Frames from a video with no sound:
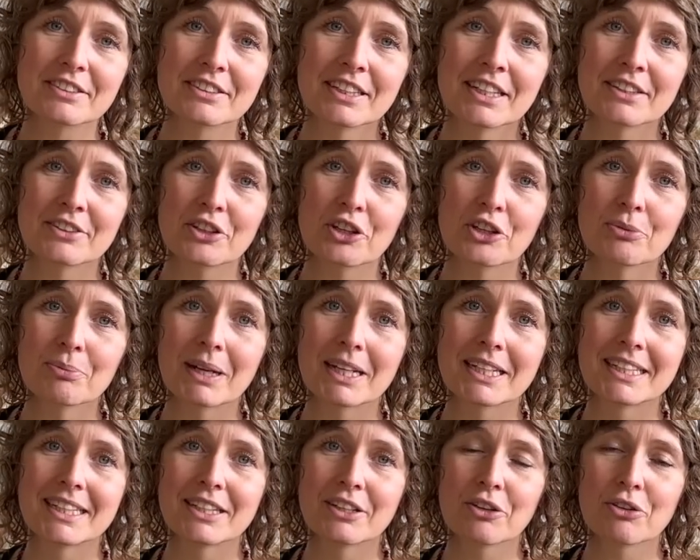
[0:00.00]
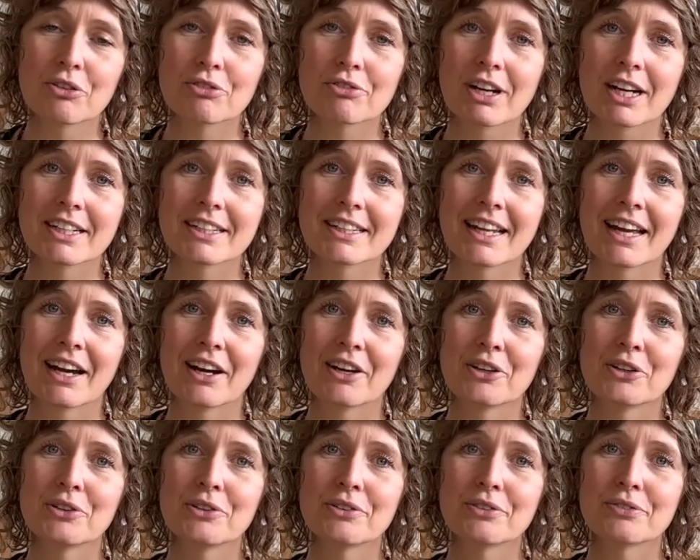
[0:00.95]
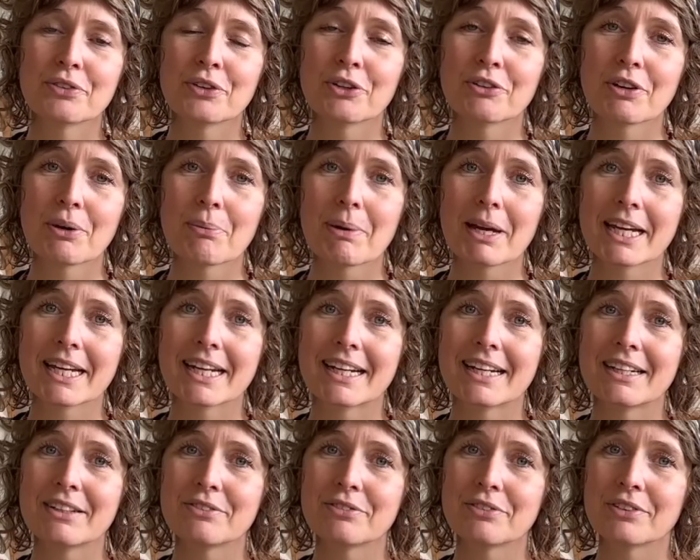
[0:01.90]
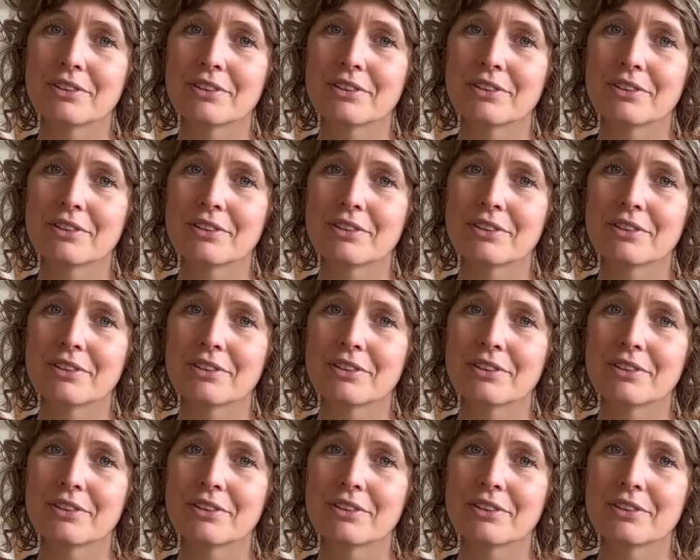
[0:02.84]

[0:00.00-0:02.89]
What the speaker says: knit on my needles right now for Rebecca.